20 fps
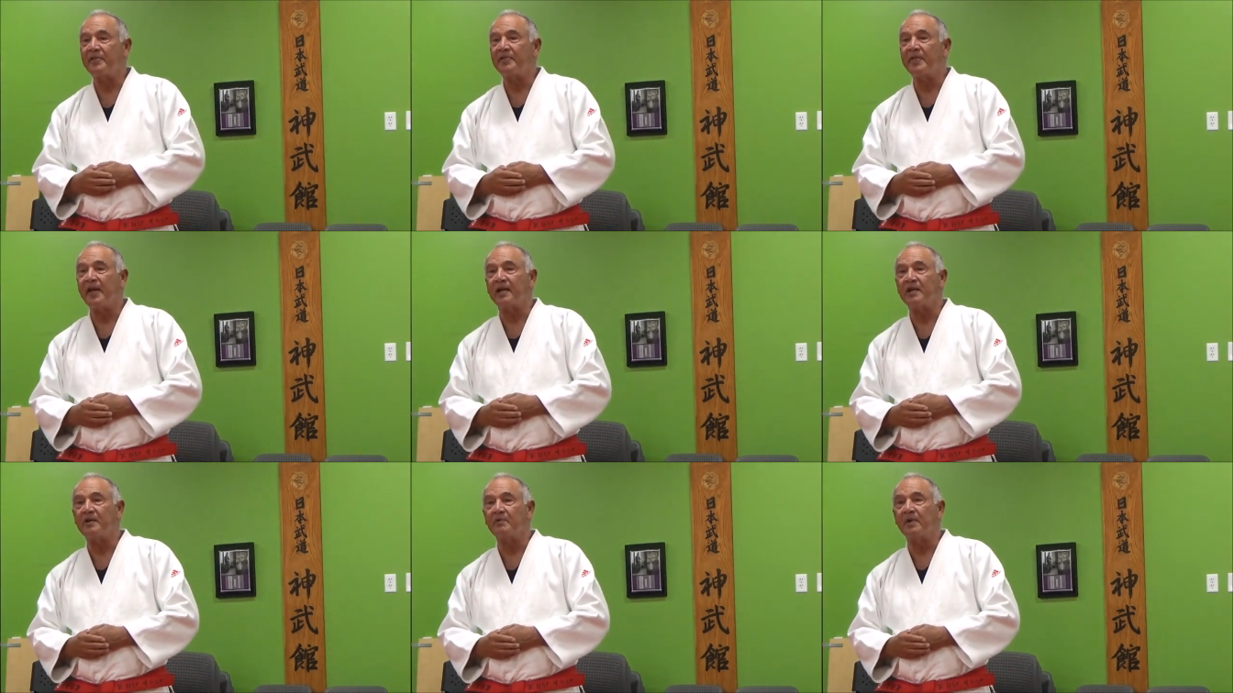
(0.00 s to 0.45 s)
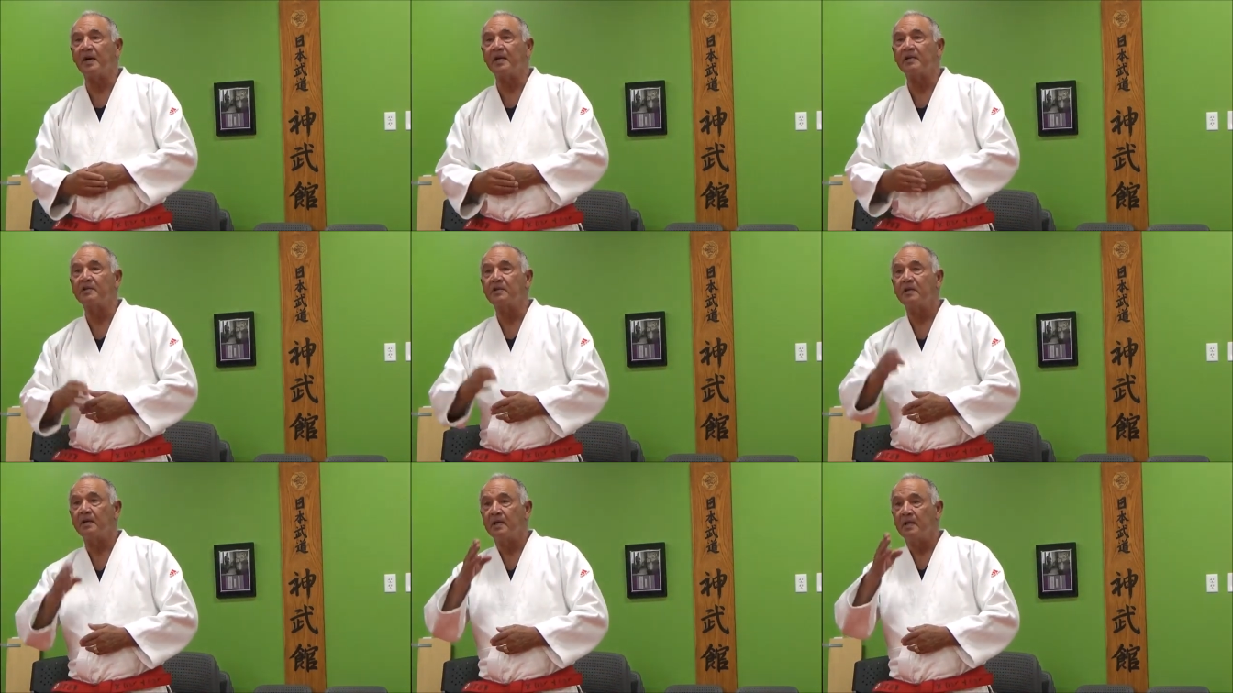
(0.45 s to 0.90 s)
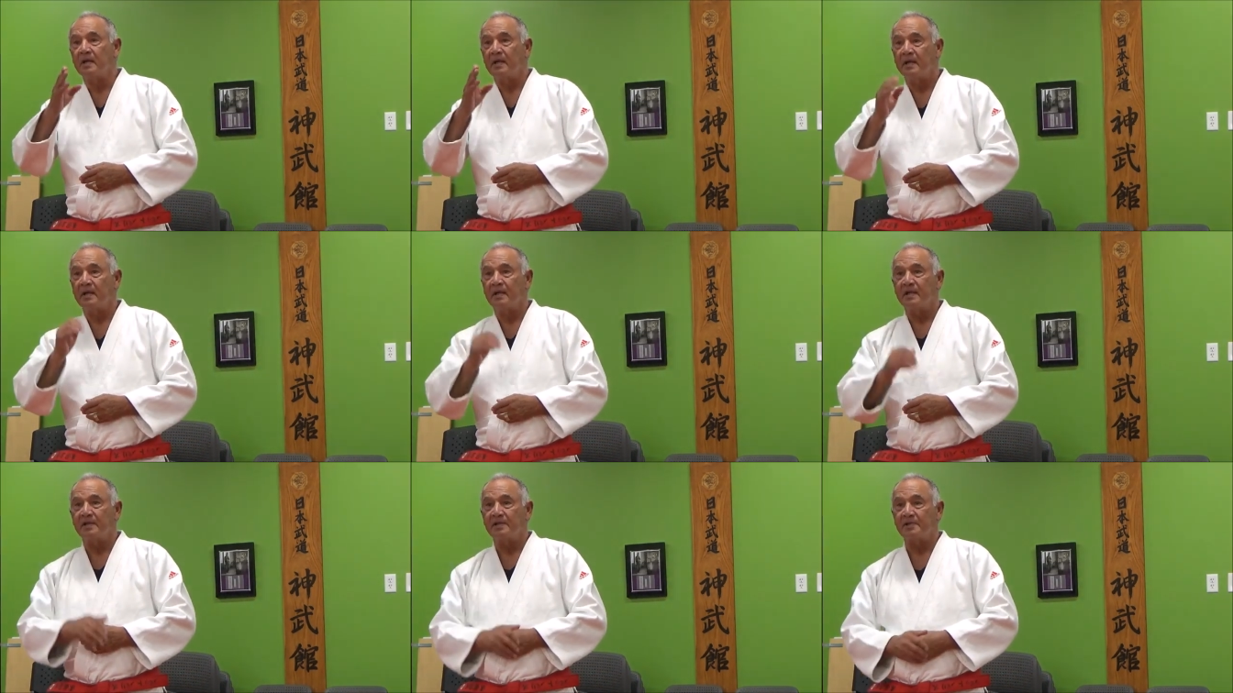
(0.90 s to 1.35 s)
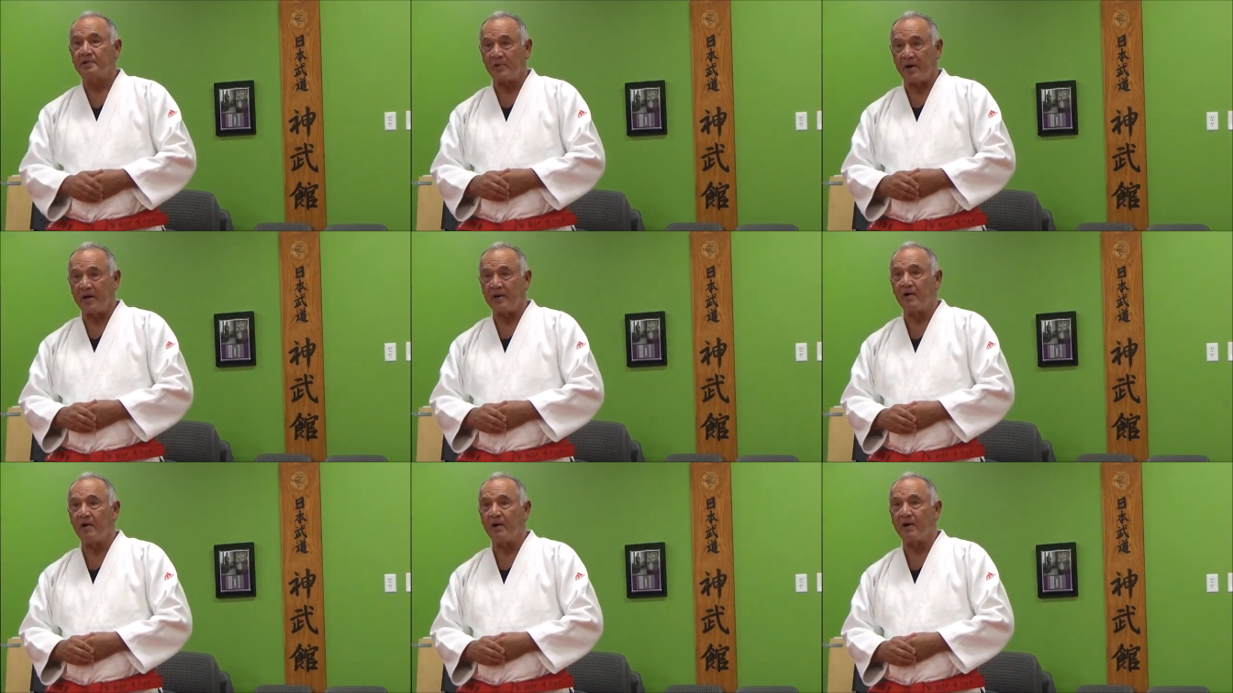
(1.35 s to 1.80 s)
Thank you much.
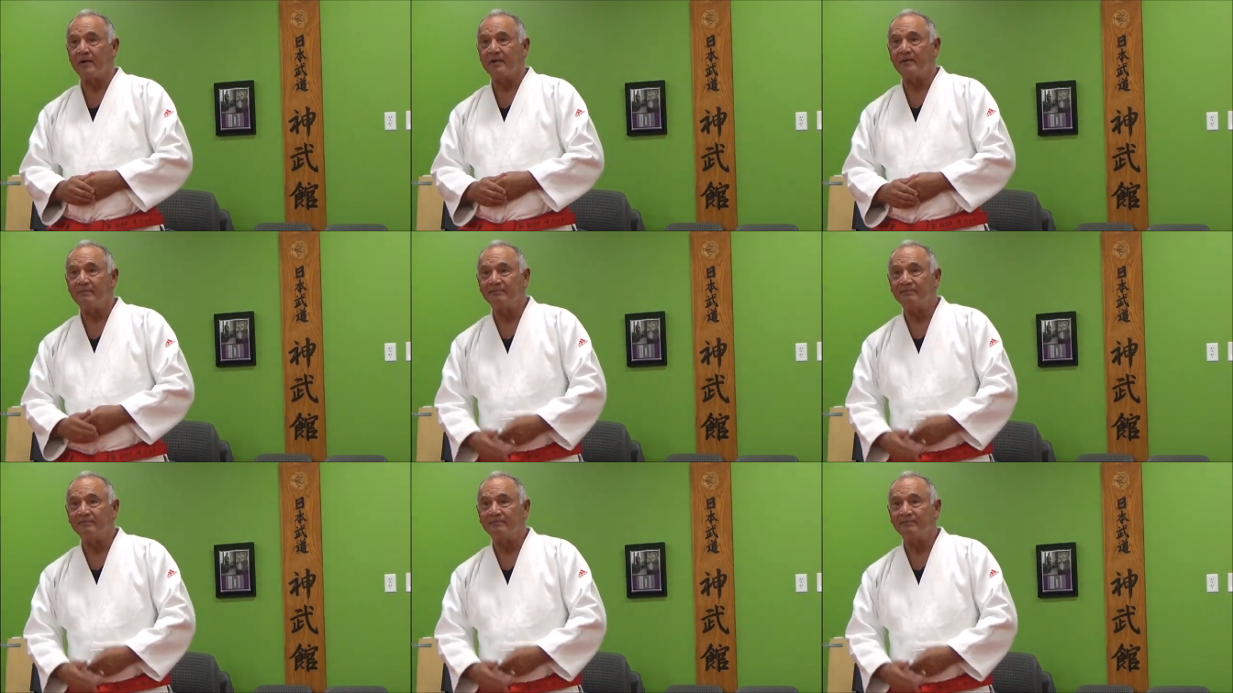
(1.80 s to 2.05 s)
Train hard.